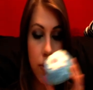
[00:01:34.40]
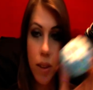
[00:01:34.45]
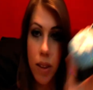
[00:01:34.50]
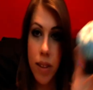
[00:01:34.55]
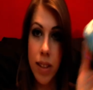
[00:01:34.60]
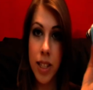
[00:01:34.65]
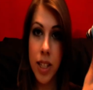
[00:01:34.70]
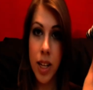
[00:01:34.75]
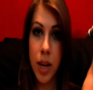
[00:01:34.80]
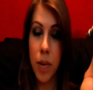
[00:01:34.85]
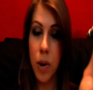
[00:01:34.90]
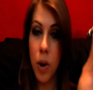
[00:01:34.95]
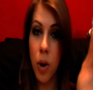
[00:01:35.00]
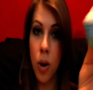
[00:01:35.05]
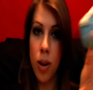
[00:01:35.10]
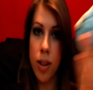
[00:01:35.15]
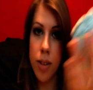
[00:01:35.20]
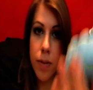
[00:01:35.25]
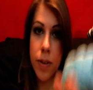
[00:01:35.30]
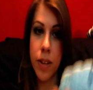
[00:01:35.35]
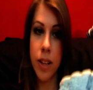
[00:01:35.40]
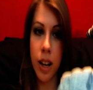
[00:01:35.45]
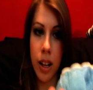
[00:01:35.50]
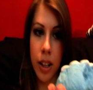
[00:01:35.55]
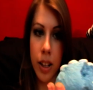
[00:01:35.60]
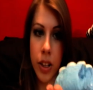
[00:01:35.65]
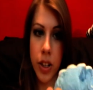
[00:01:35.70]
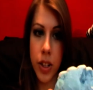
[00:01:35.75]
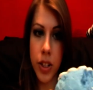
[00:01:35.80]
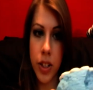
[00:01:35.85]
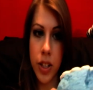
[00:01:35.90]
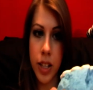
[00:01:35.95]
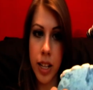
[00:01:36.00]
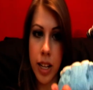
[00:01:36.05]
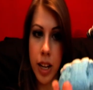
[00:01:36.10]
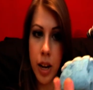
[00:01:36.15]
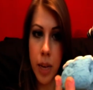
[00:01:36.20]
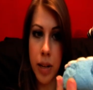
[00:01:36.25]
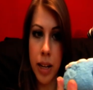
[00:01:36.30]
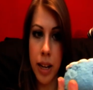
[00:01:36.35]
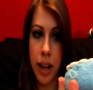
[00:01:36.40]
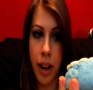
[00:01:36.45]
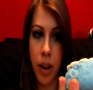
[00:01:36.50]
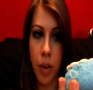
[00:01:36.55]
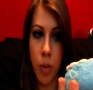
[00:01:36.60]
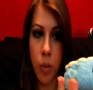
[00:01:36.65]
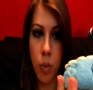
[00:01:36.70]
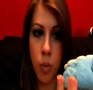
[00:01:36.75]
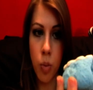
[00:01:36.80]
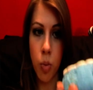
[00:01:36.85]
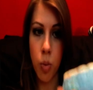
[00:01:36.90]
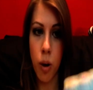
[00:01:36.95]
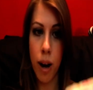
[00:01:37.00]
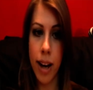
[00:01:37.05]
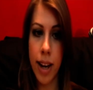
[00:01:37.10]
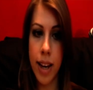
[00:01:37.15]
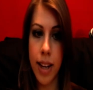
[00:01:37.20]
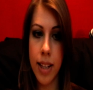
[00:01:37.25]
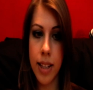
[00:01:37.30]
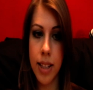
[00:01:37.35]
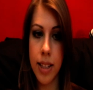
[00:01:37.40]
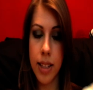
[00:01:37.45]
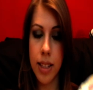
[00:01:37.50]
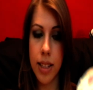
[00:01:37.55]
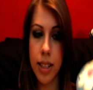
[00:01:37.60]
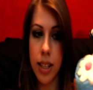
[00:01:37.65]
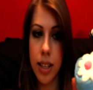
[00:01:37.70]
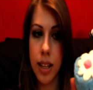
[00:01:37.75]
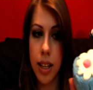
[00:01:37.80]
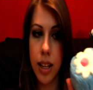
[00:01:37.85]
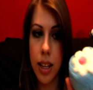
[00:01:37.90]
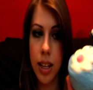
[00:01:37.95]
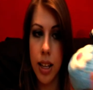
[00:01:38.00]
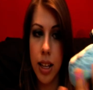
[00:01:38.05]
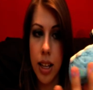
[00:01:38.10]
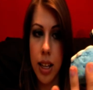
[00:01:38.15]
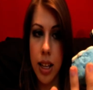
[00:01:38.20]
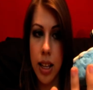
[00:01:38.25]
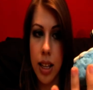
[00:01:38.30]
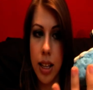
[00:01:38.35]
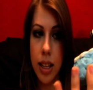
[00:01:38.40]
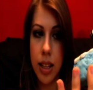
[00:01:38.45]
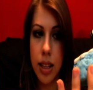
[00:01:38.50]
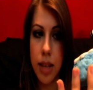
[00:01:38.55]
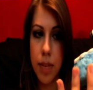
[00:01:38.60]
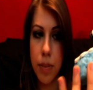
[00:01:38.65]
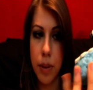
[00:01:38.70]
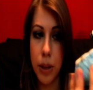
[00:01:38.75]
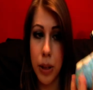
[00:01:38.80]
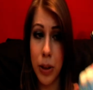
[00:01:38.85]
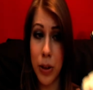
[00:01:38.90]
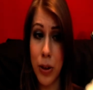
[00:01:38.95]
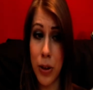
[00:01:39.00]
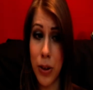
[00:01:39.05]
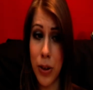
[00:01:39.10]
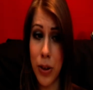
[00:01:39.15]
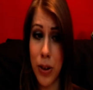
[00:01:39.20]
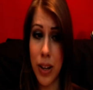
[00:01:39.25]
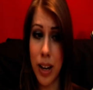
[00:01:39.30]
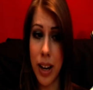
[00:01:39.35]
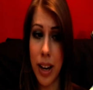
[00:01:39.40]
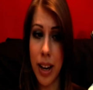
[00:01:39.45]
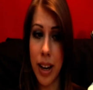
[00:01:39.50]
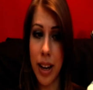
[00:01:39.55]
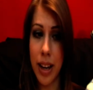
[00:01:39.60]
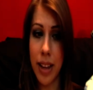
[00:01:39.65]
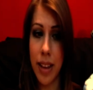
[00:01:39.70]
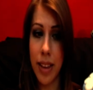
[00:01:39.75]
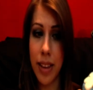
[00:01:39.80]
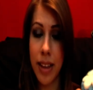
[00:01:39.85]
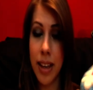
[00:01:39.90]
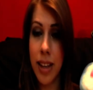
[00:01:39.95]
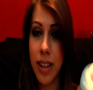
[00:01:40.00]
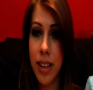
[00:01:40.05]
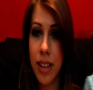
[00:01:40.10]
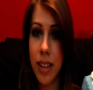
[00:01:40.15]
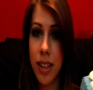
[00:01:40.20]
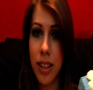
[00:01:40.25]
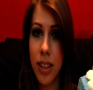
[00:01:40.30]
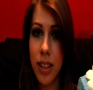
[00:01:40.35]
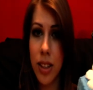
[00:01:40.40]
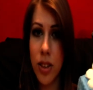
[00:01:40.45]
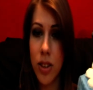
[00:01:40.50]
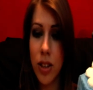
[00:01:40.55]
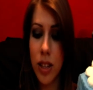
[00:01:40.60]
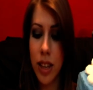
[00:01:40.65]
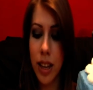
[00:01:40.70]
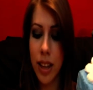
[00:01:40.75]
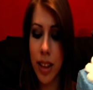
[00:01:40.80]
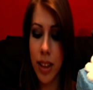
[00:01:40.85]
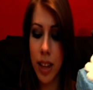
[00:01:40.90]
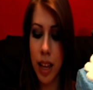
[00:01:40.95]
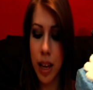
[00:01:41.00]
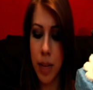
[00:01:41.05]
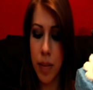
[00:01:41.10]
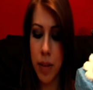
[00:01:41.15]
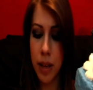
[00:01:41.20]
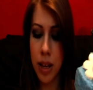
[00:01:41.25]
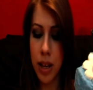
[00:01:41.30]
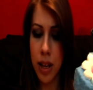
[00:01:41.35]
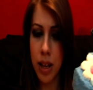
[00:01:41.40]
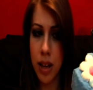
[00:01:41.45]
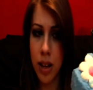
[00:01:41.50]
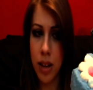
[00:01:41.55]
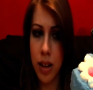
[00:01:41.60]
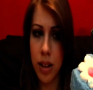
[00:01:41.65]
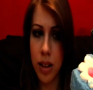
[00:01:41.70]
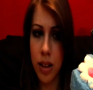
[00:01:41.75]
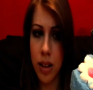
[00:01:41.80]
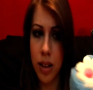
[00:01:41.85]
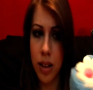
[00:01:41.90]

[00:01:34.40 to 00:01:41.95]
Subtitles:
These come in all different colors. They come in like white, blue. I think you can get them in